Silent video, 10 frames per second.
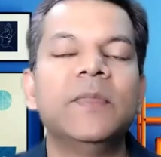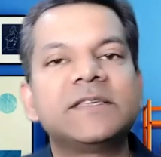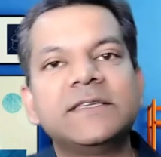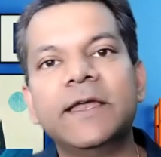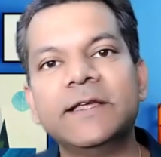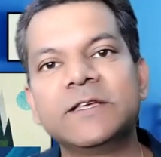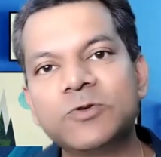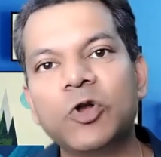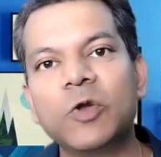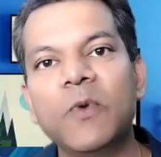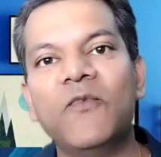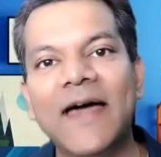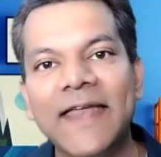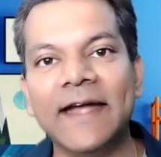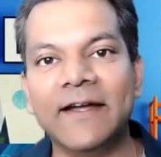This series is going to be
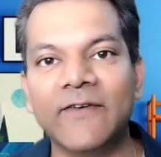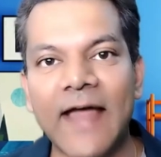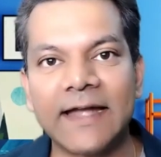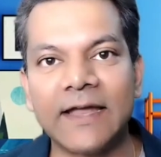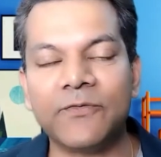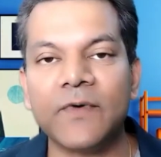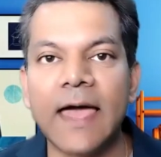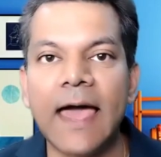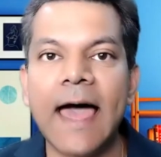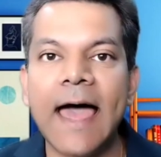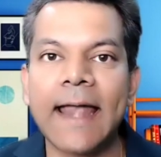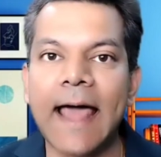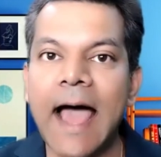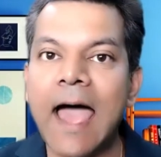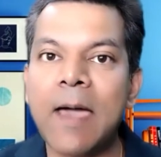very interactive, and
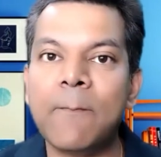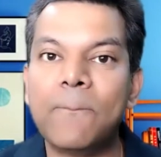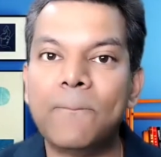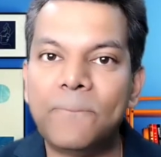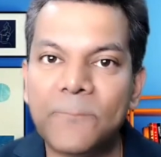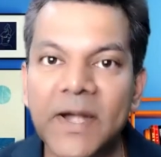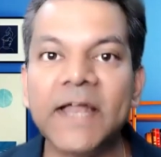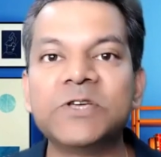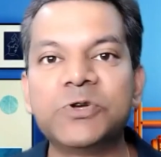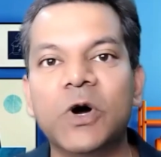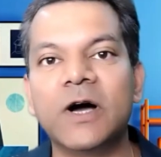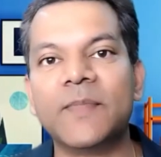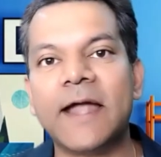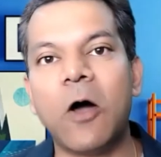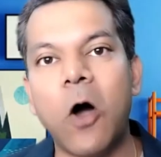I'm pretty sure
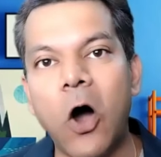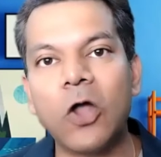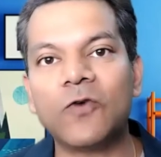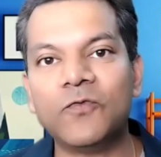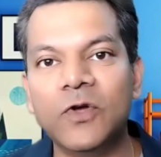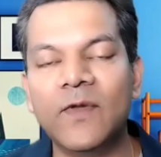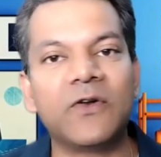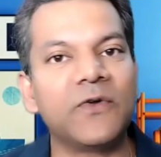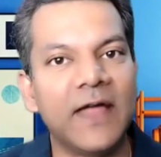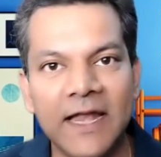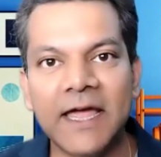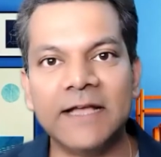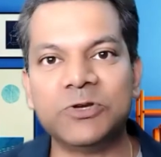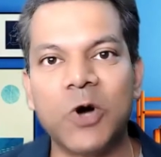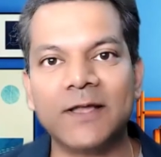that all of you will really
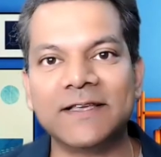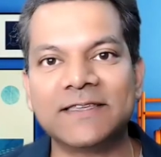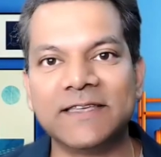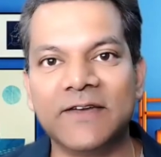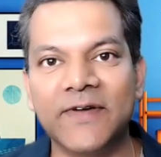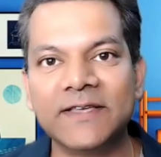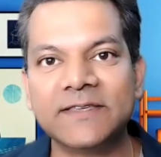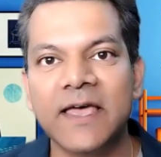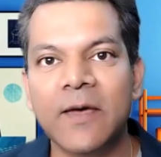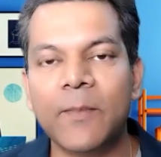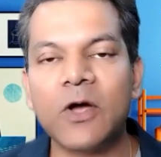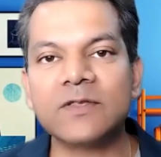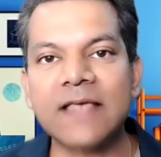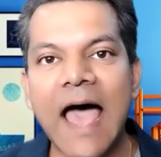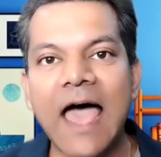enjoy this series
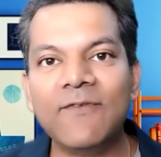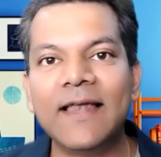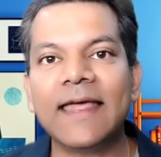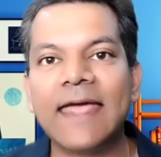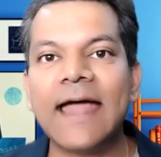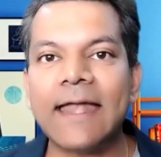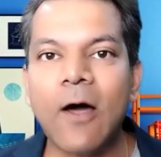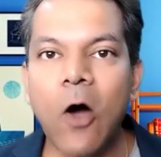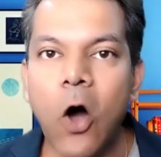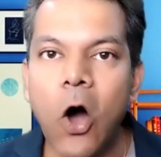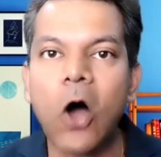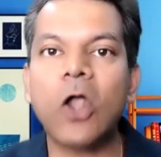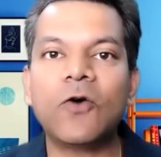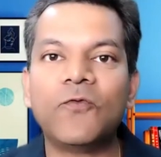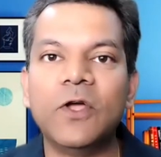because I will get all
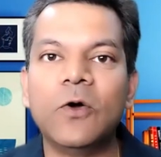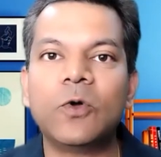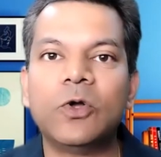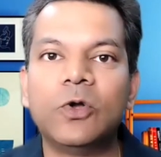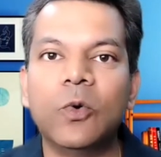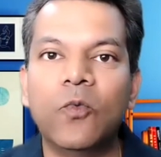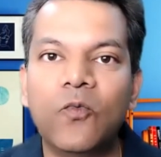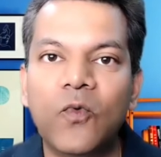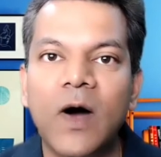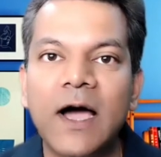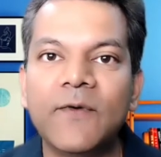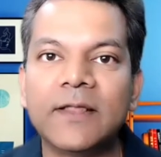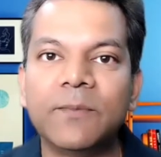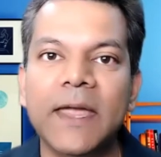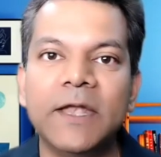of you to work with
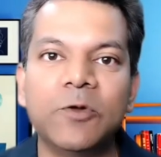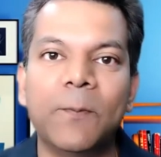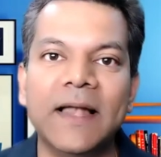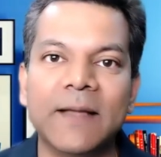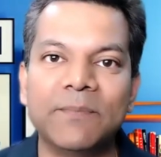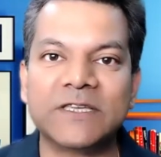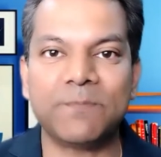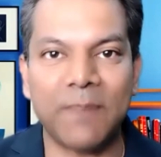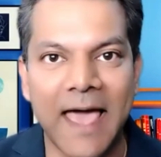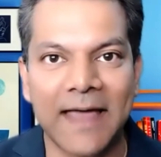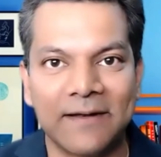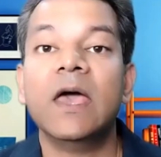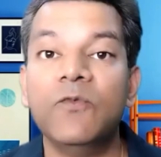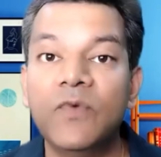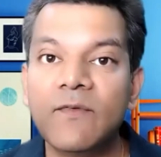me to build up this plan.
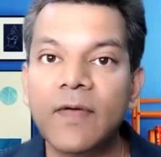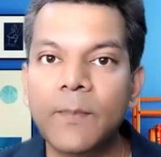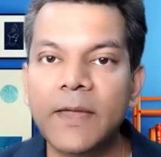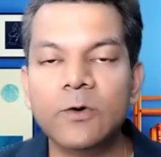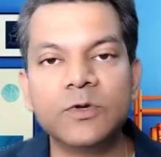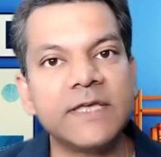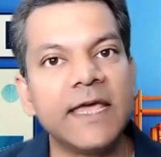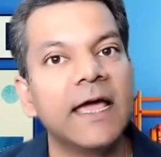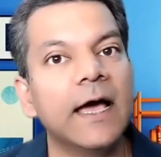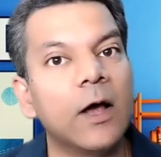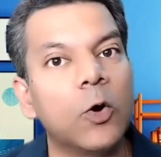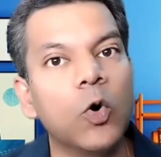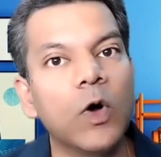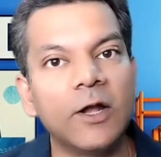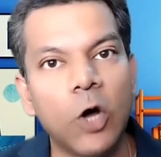We will be using
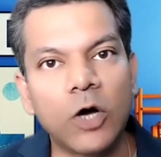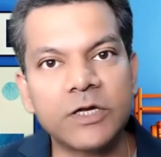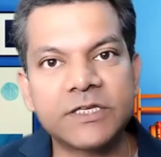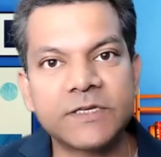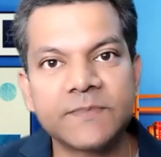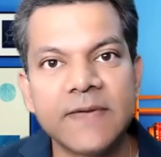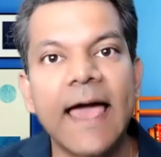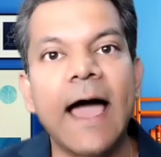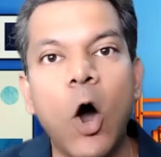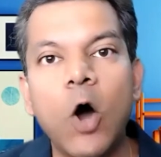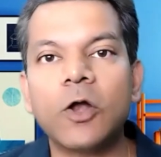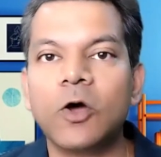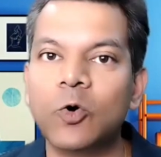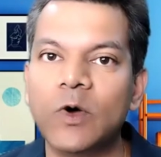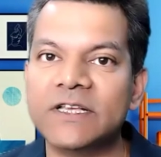Google Docs or
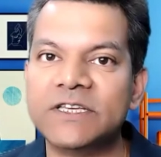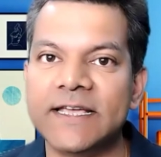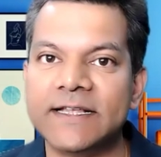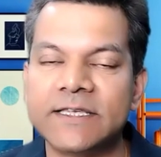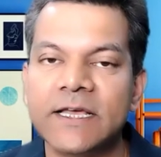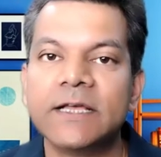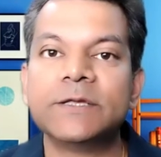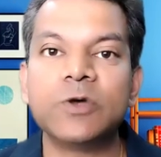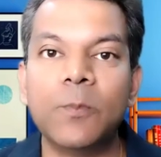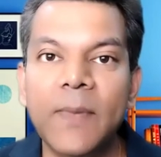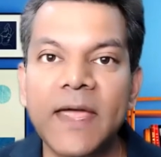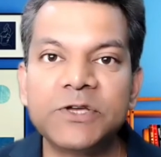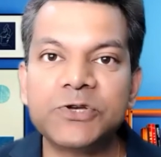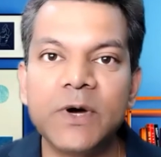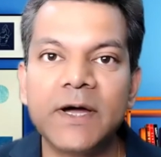Google Sheets. So make
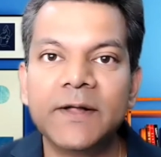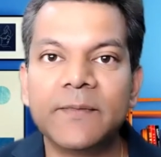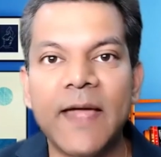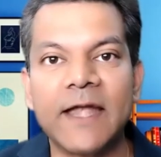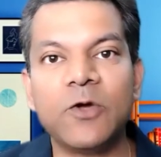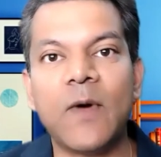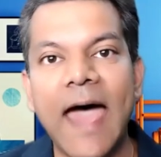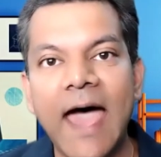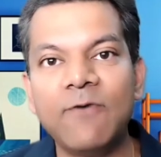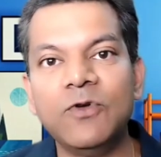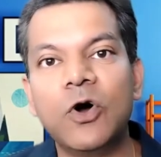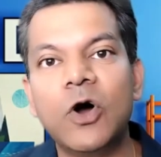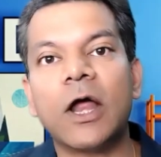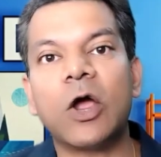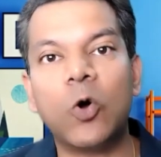sure that you have your
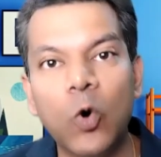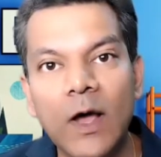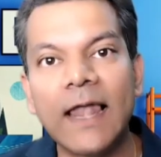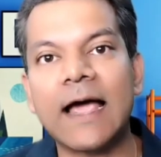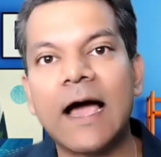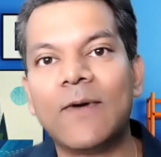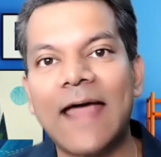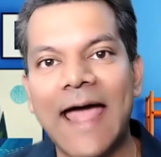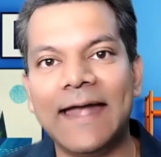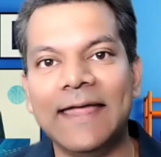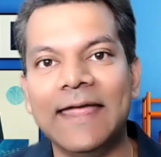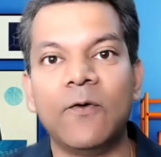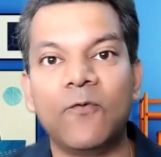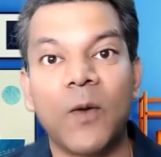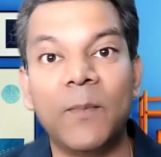Google account handy
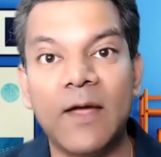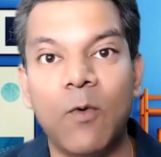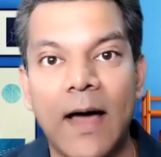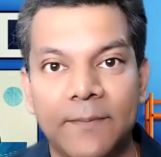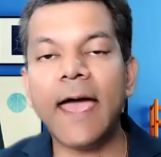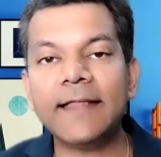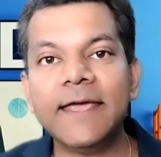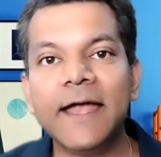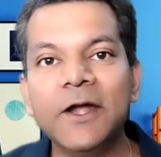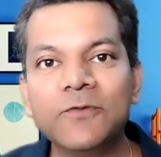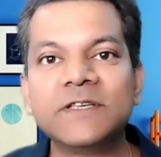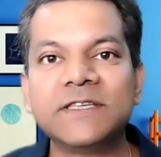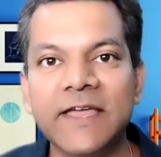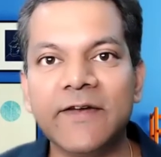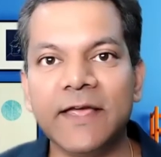from day one. At the end of the
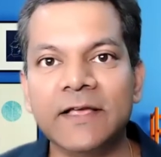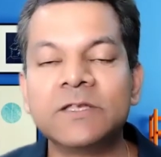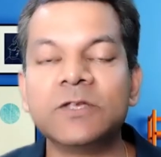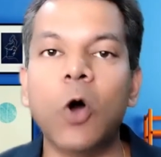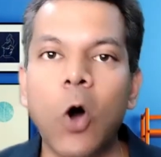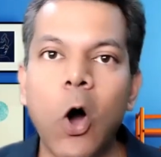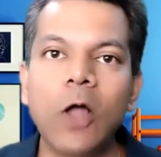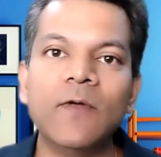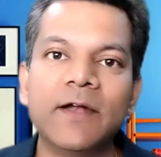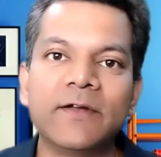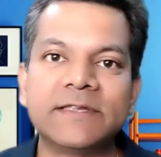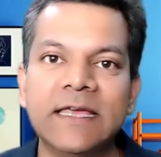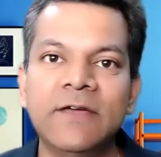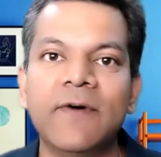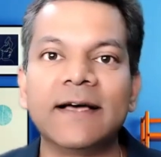series, you all will
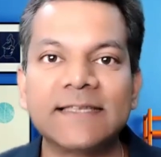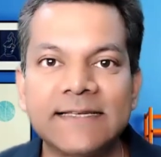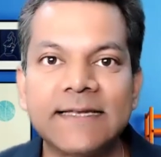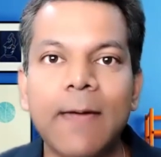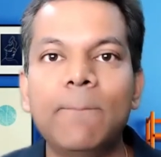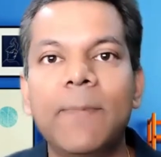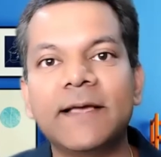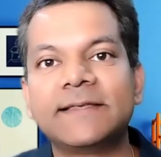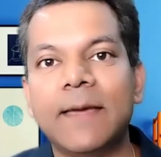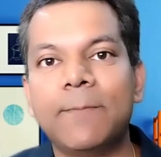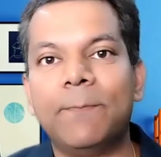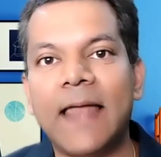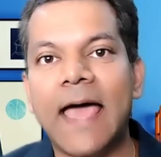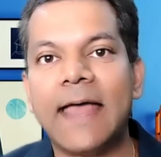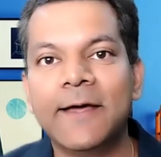receive a step-by-step
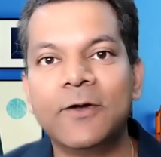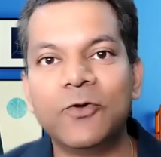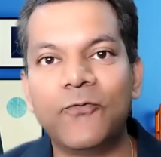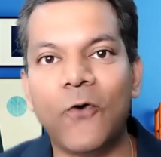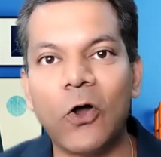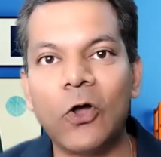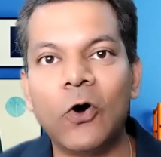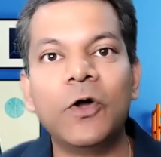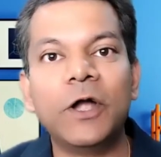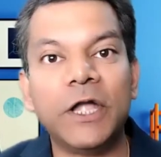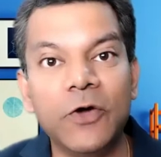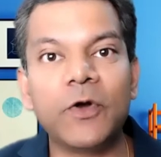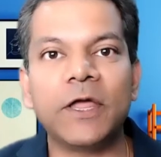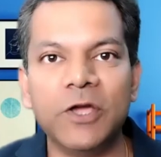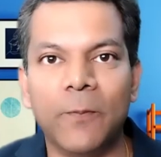plan to follow
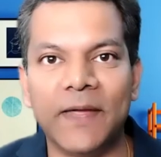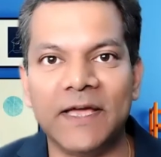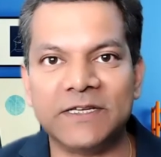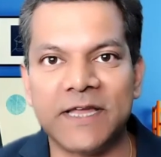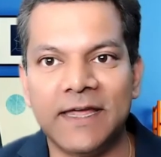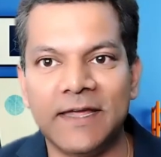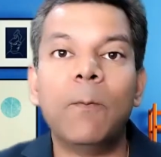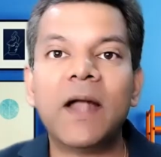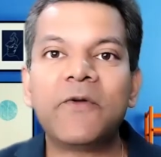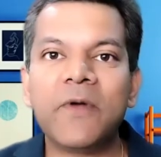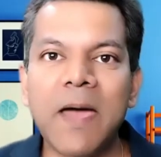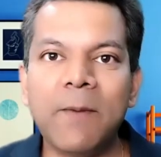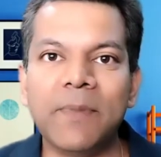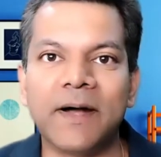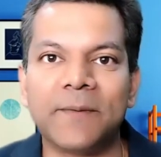during your PhD. But
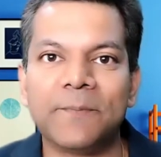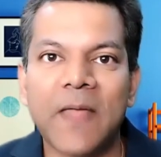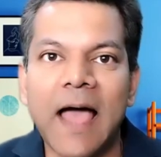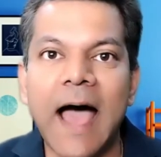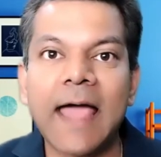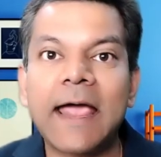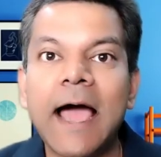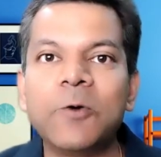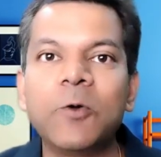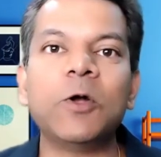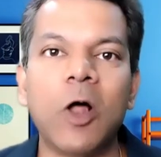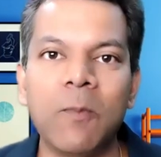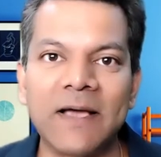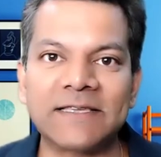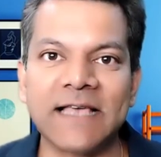remember, I can't do it all
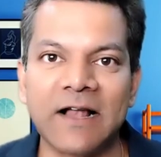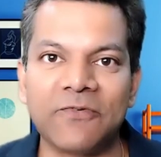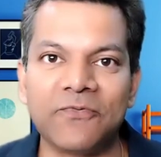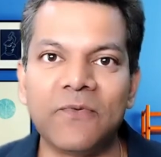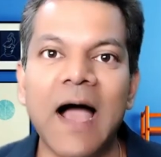myself.